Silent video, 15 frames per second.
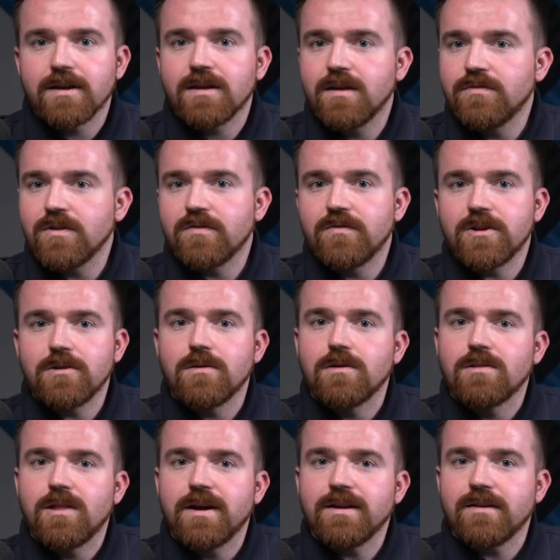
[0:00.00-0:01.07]
Give this video a
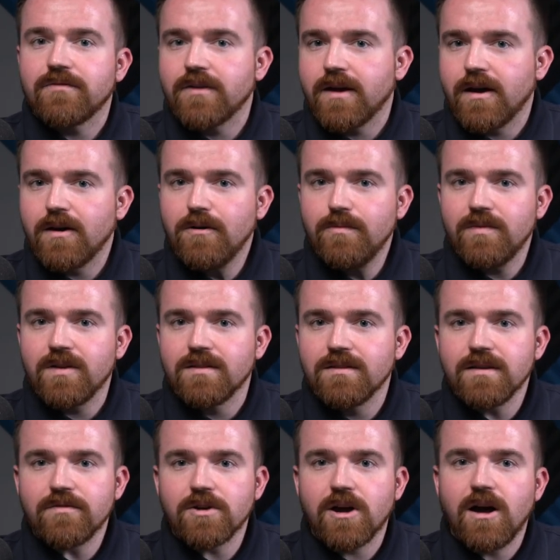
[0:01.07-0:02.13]
like if it helped and
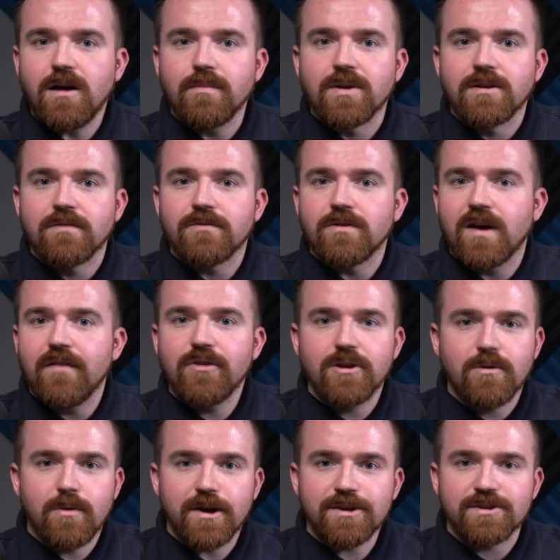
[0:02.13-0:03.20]
leave a comment if you have any
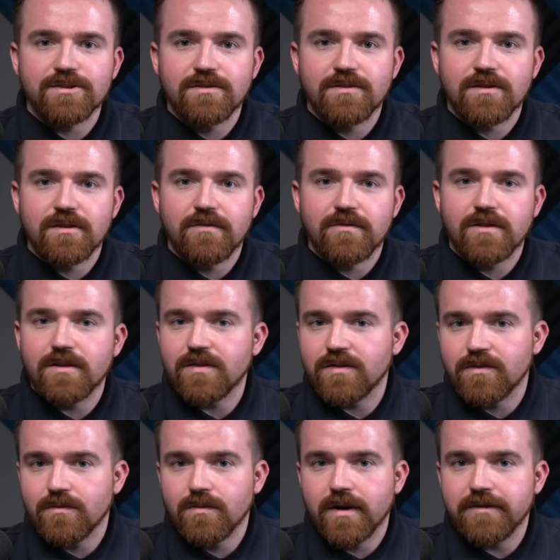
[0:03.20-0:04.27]
questions if this
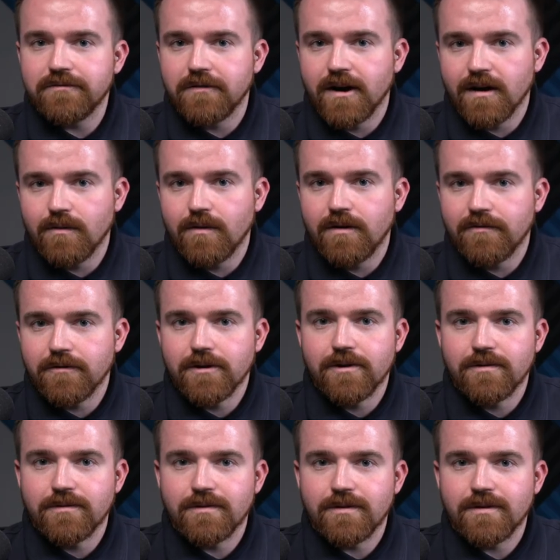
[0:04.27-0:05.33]
is the right firewall for
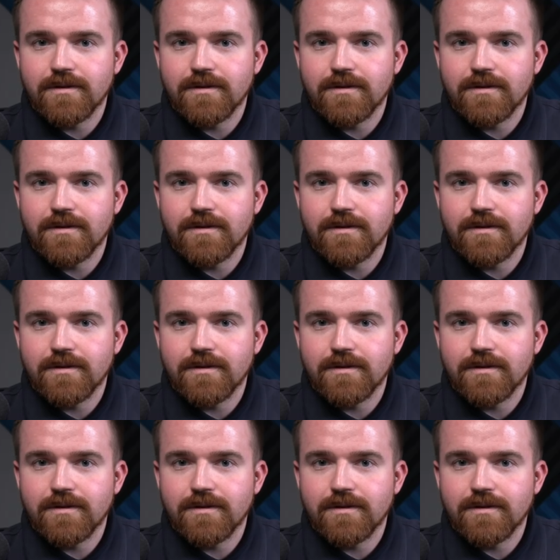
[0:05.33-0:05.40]
you.